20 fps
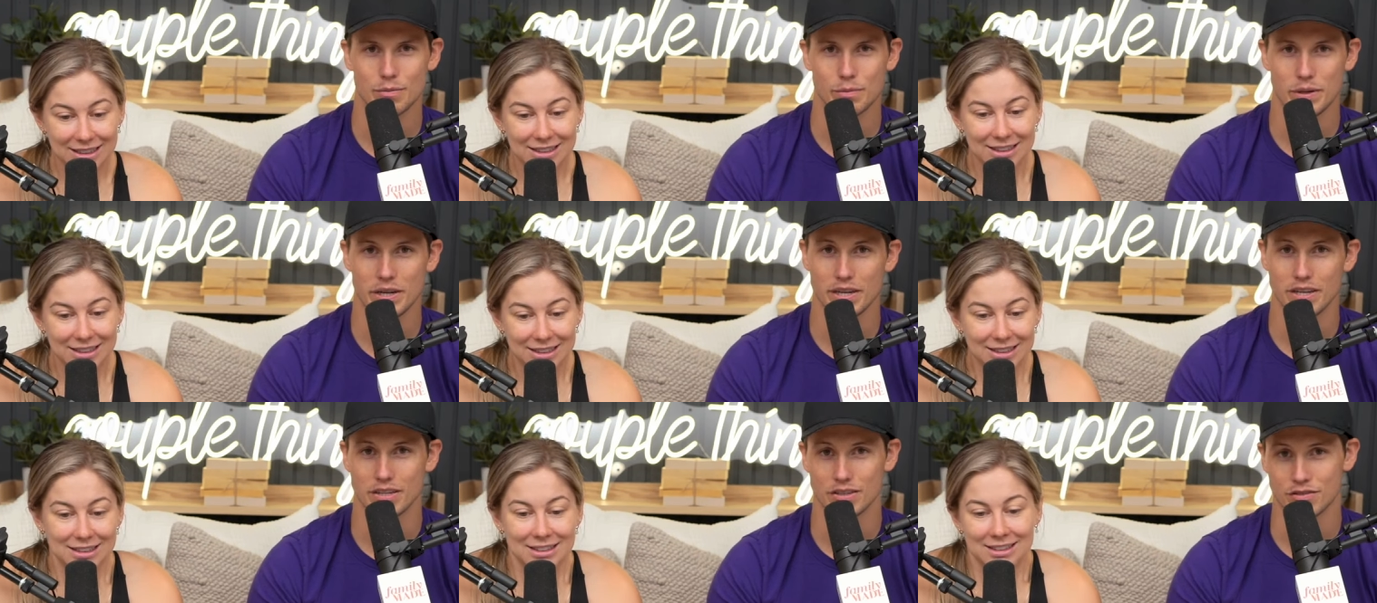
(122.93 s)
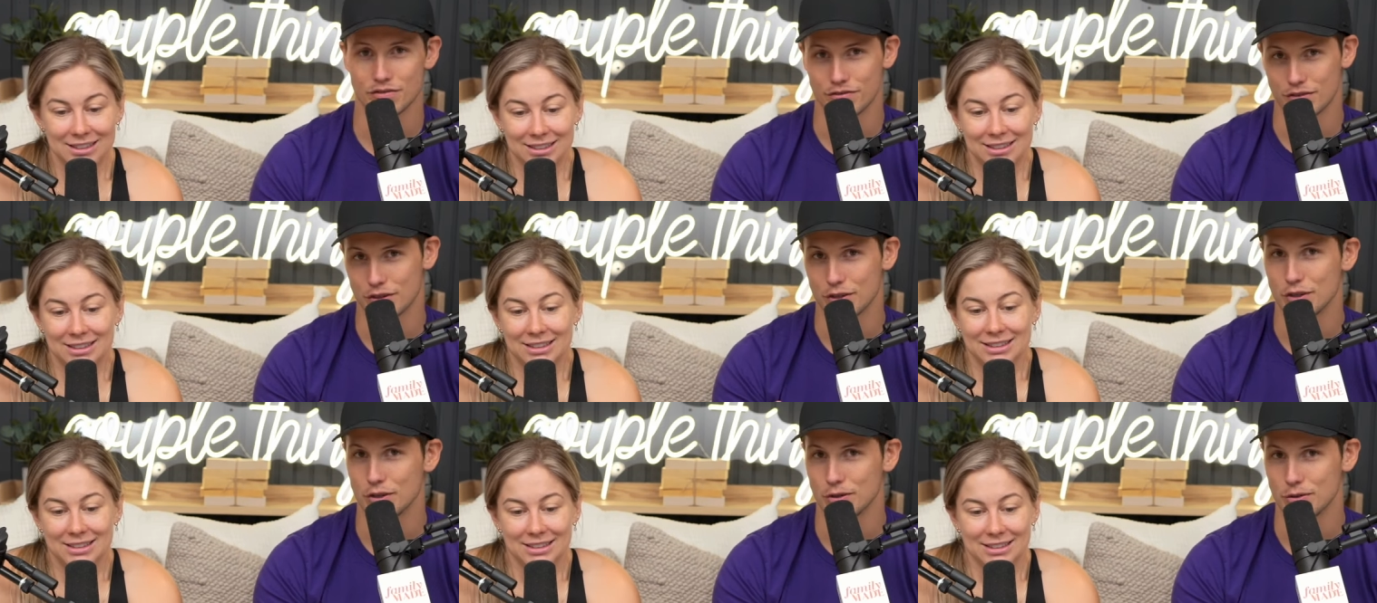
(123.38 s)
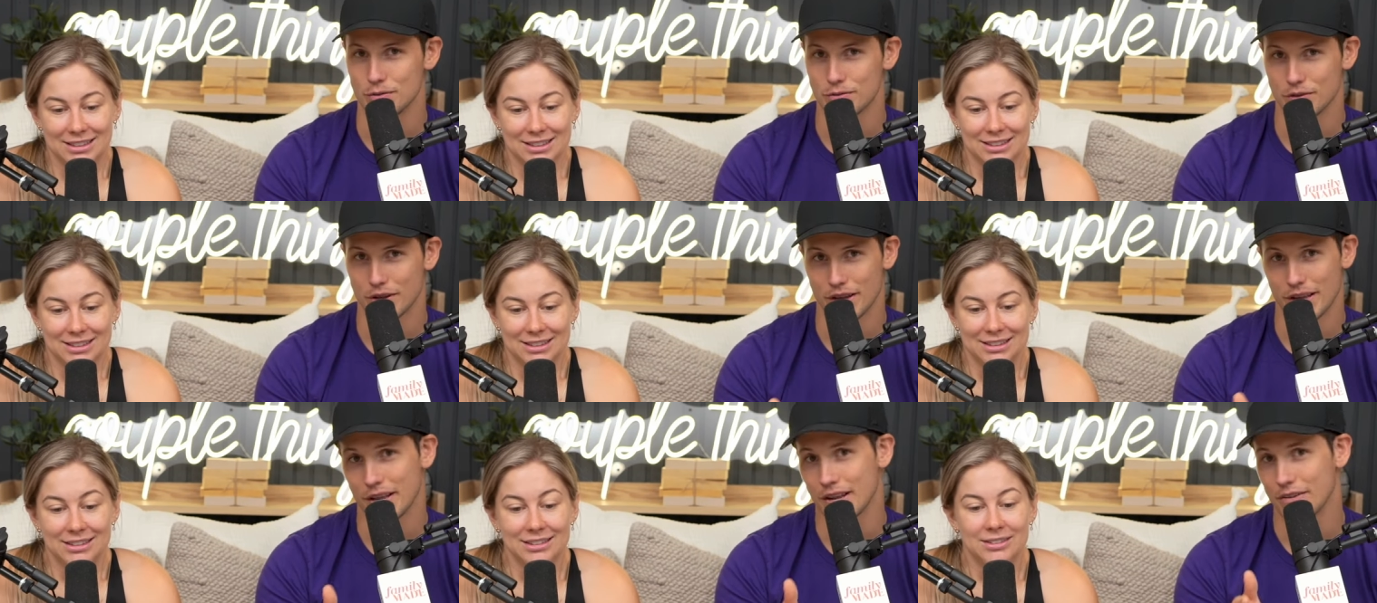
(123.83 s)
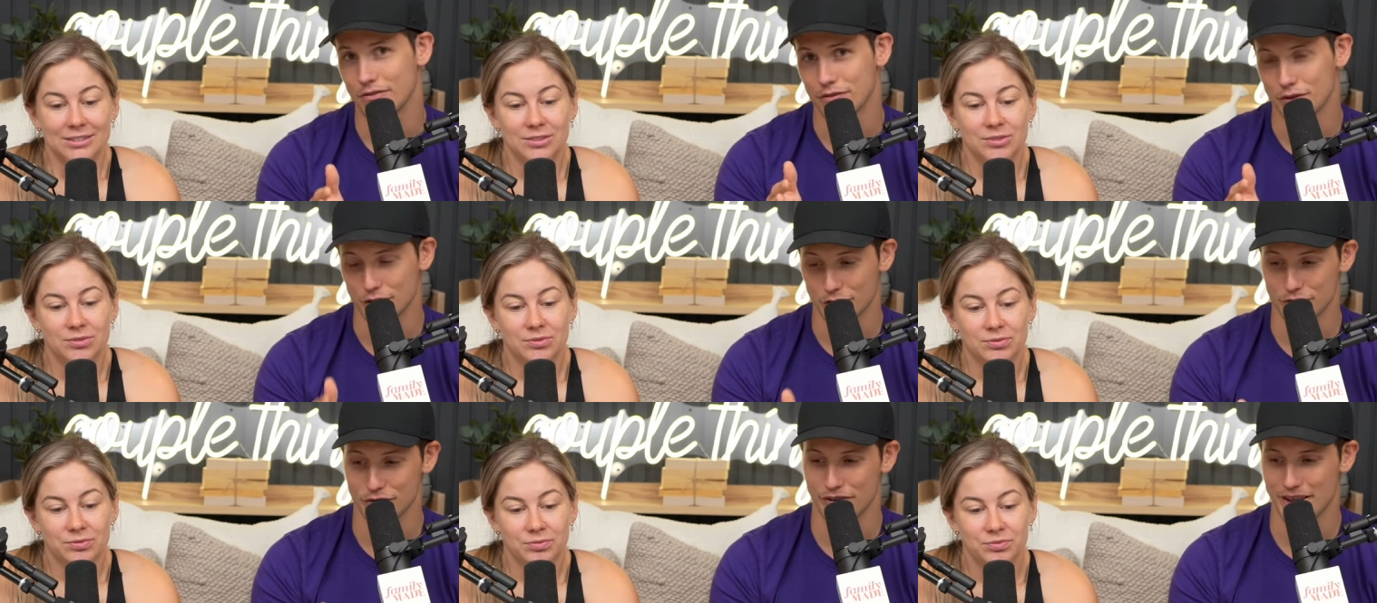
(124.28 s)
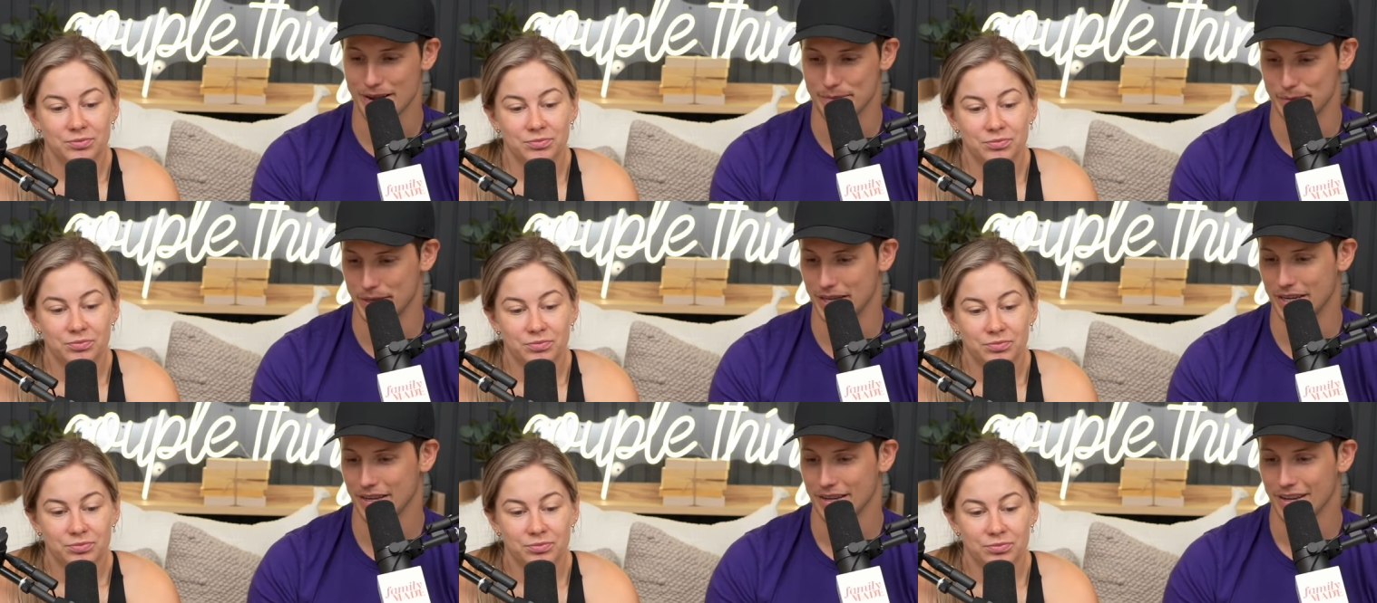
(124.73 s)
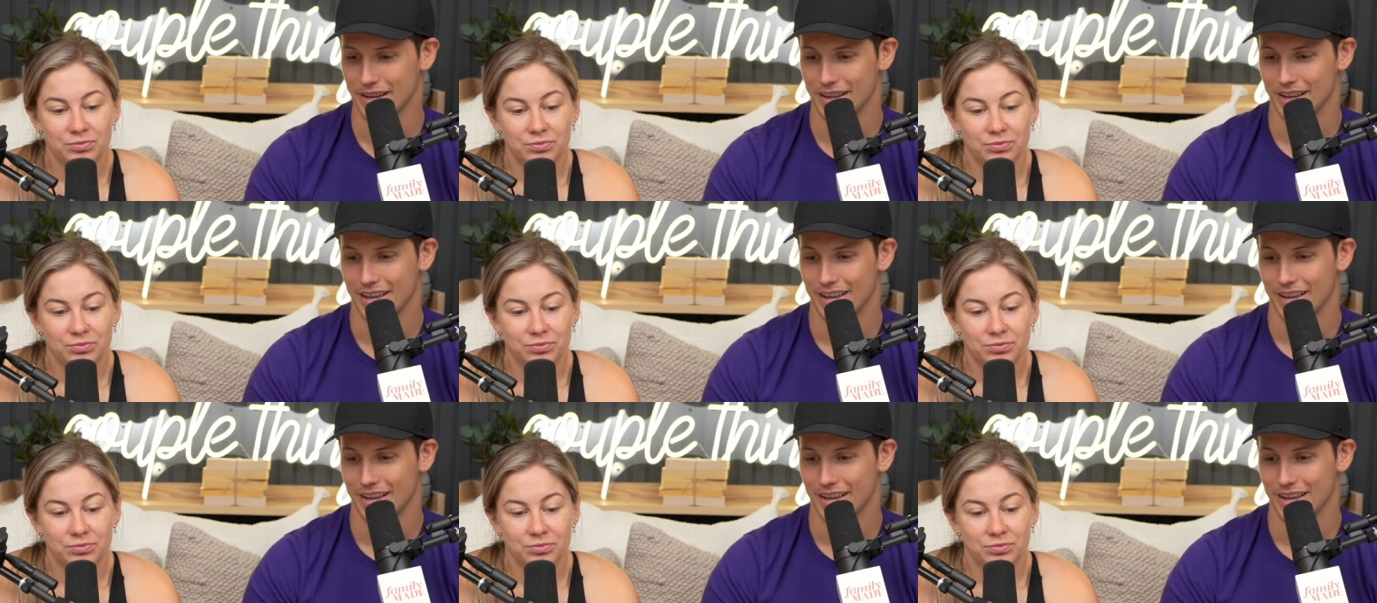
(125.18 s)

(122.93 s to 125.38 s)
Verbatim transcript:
Speaker 1: means for you and for your family.